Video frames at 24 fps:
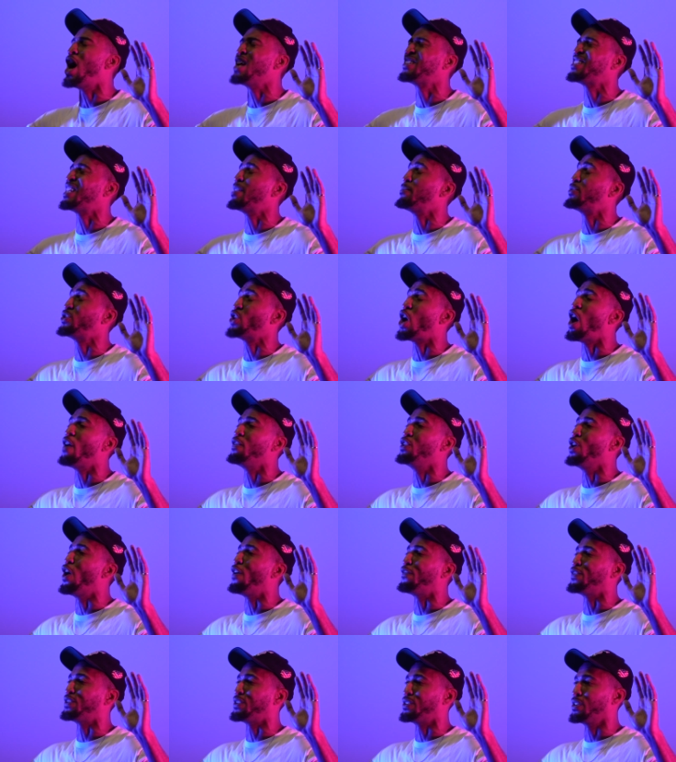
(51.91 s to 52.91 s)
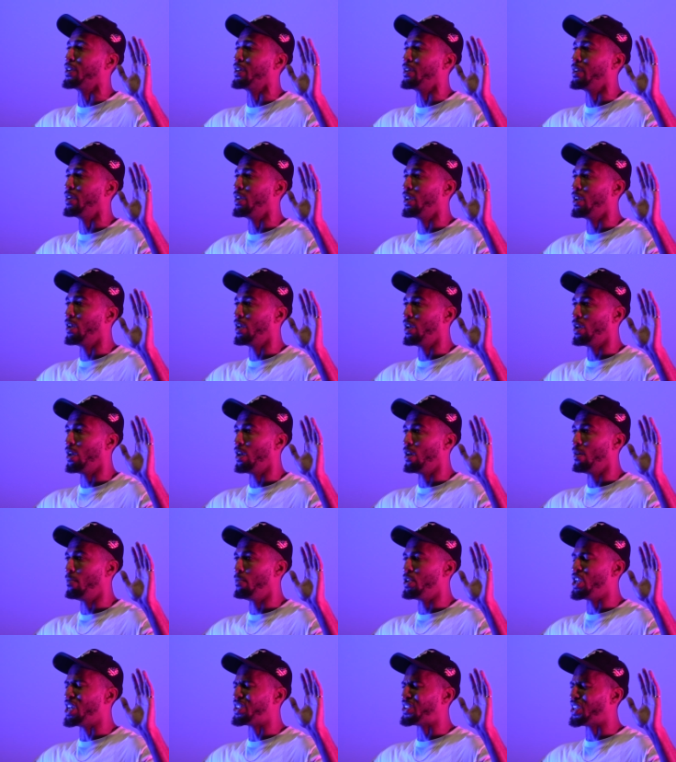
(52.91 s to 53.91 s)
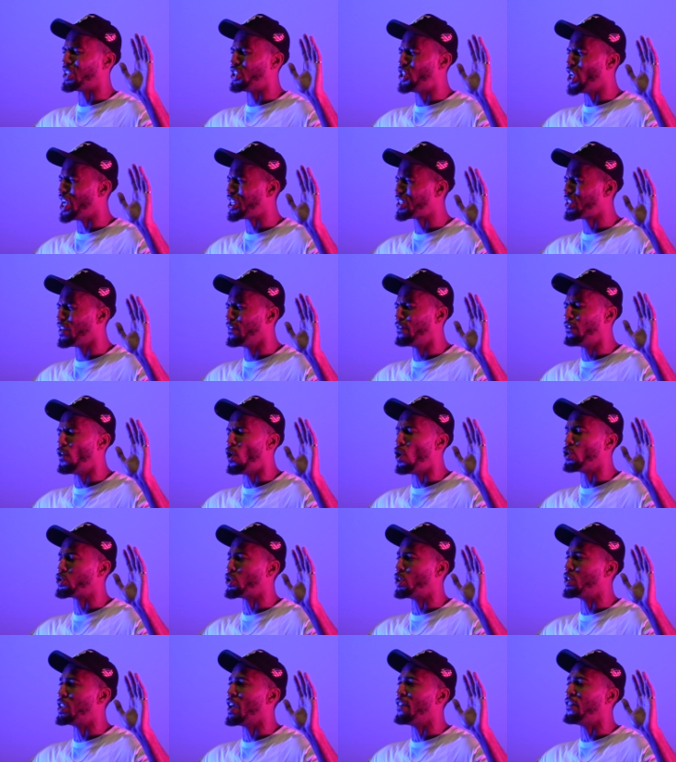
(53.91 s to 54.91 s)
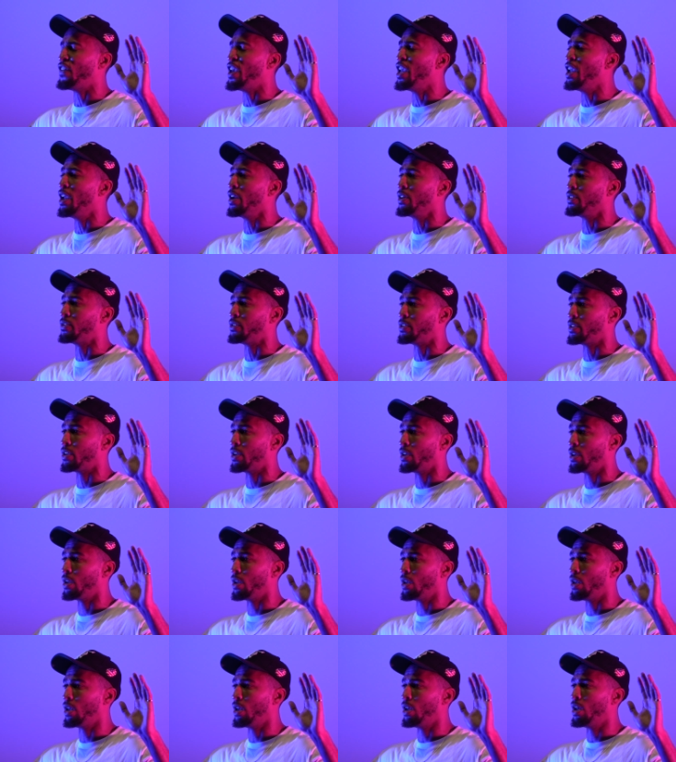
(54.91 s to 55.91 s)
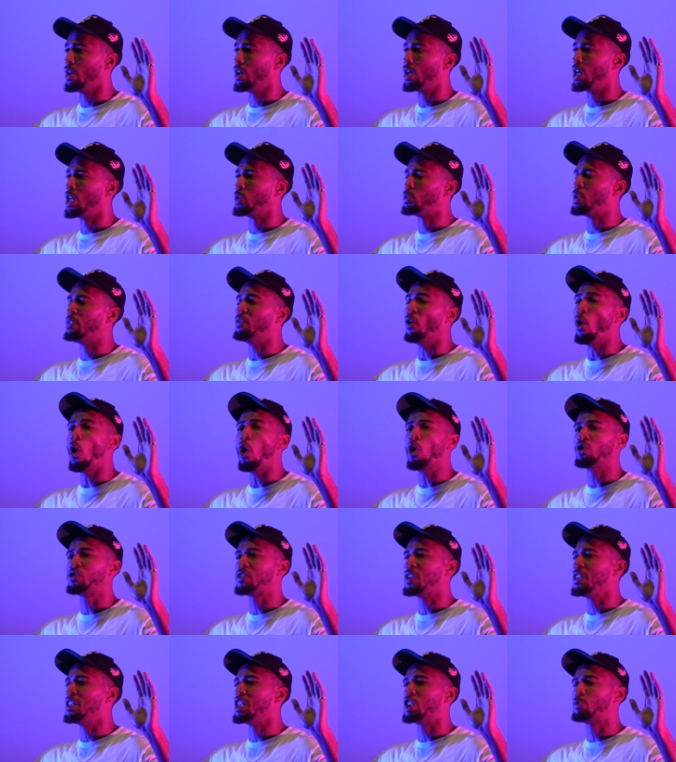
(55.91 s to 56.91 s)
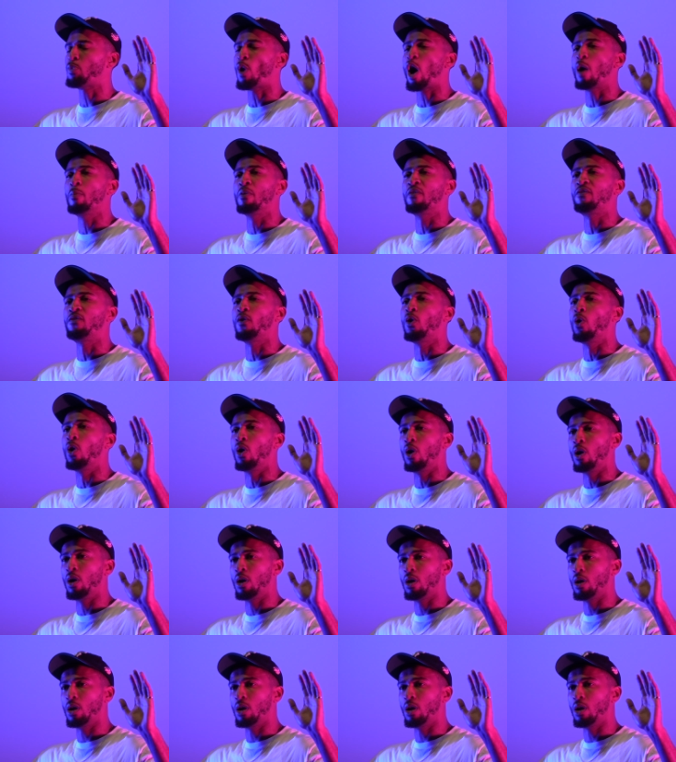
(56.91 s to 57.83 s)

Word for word: I said, I'm sorry, officer. But your suggestion falls on deaf ears, because we've all seen this part before.